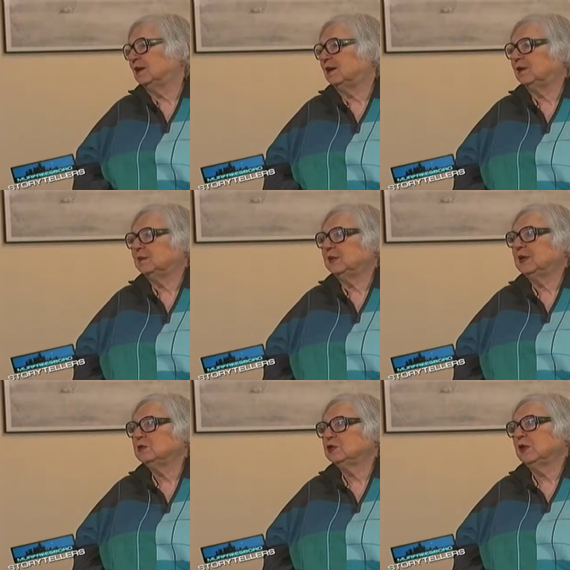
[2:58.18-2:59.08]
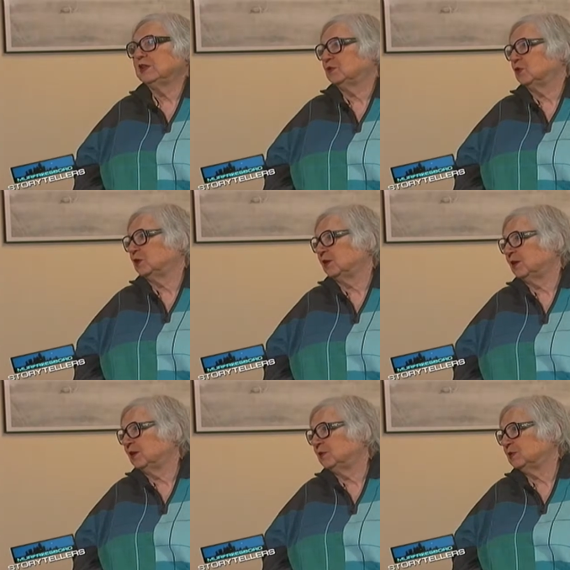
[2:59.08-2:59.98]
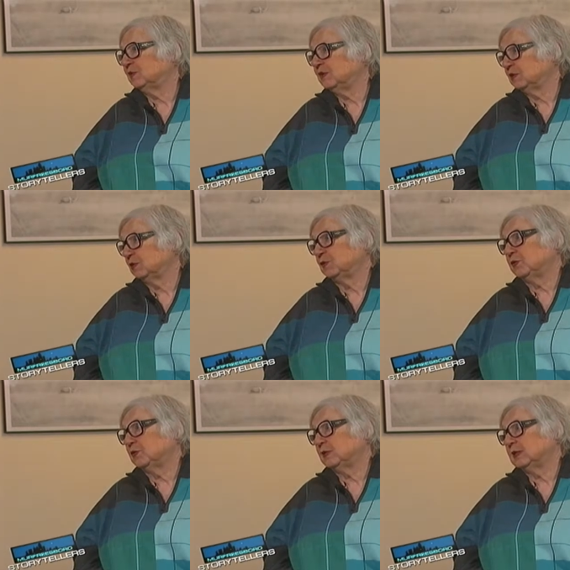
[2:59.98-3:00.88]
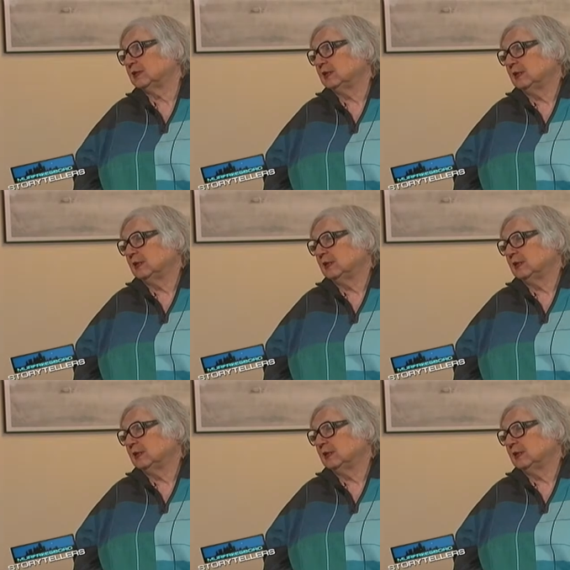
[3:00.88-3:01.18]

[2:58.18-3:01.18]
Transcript: um, he was transferred there. He was a physical therapist